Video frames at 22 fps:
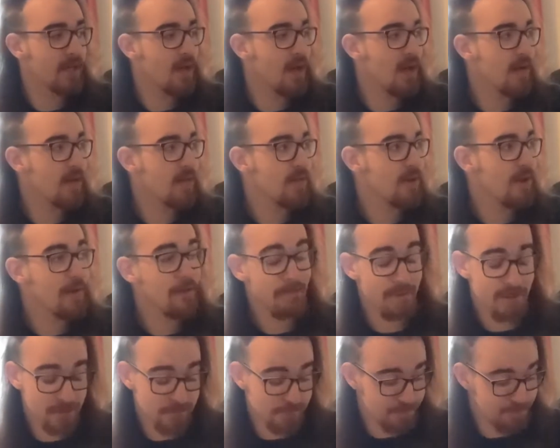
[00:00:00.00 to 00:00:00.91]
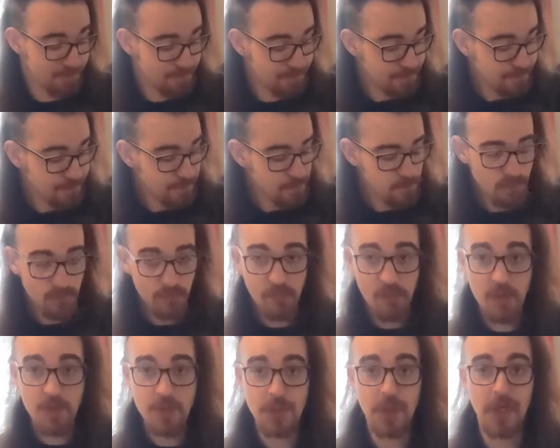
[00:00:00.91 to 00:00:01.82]
I feel.
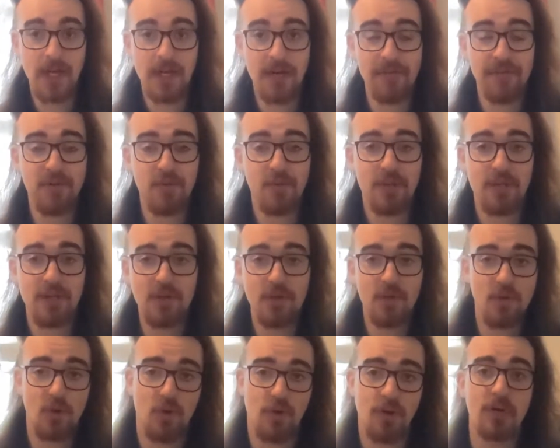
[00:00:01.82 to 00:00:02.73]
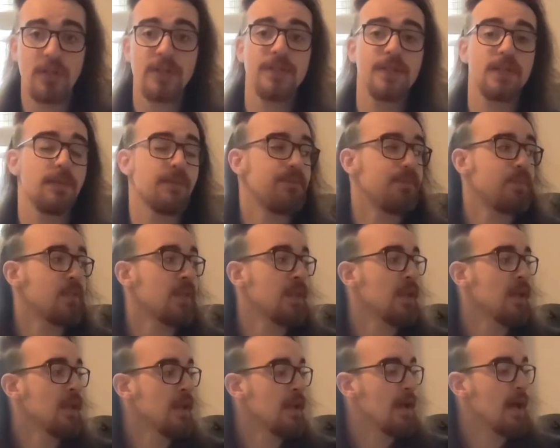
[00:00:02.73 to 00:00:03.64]
So after we do a chorus,
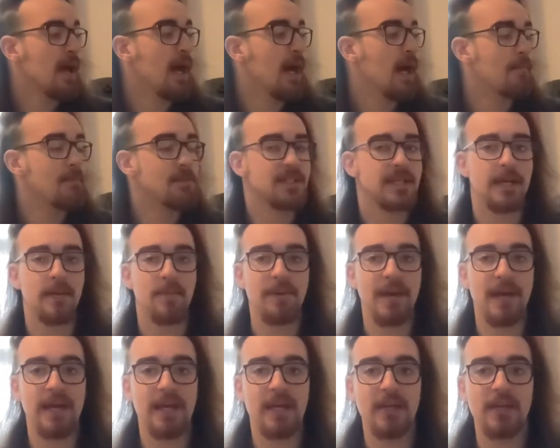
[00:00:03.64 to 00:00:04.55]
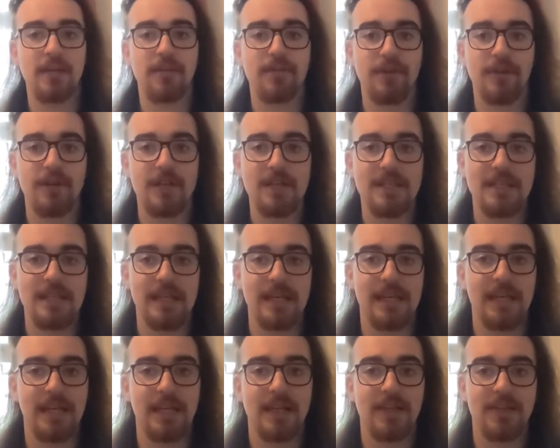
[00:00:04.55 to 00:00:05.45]
to get back into the verse,
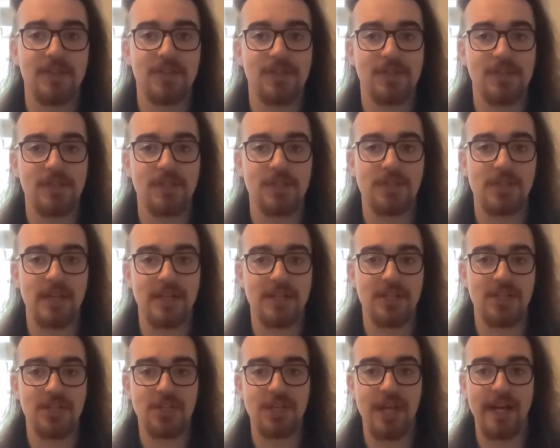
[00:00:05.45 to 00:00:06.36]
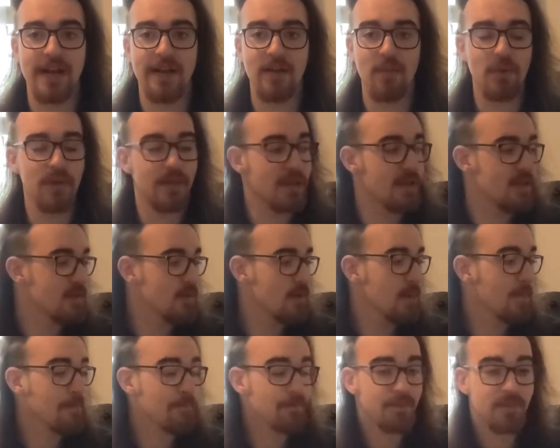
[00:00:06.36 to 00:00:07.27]
it is just I just cheated with this
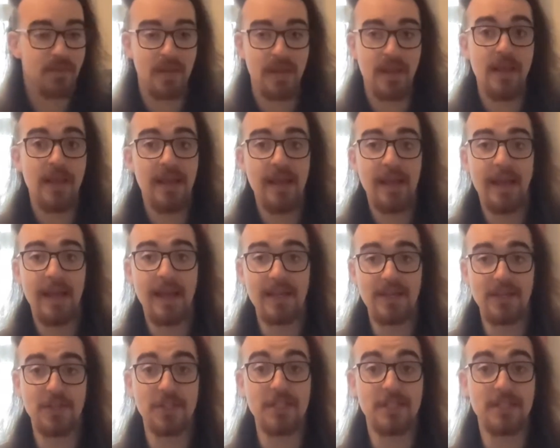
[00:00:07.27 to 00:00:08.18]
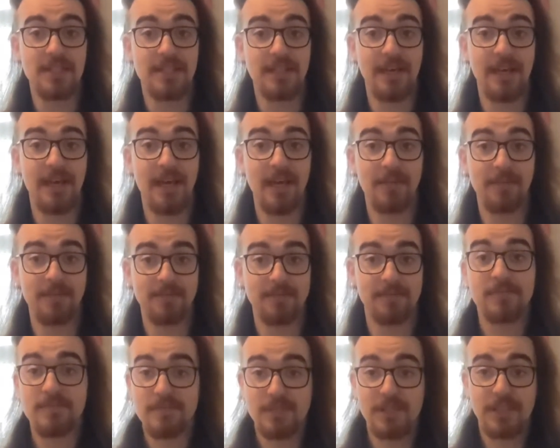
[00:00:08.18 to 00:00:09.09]
one. It's just the
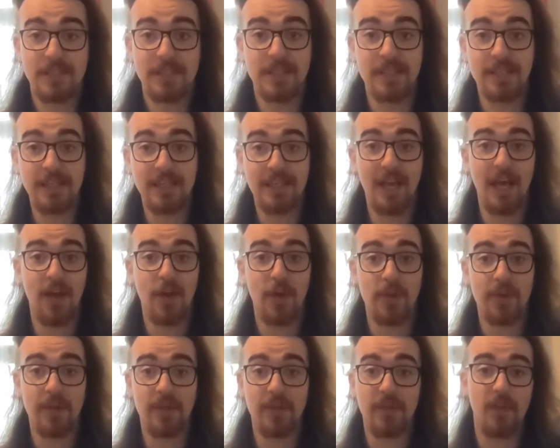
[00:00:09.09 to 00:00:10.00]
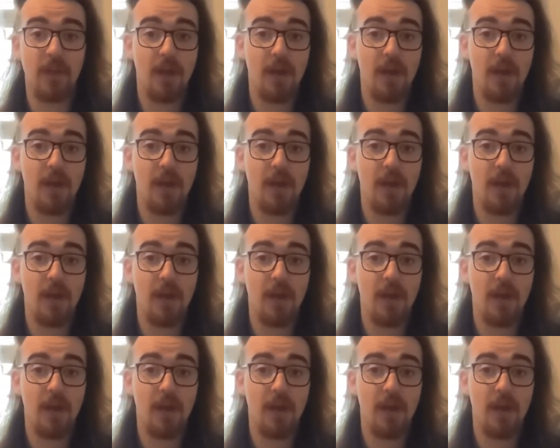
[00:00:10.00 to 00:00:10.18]
guitar doing this.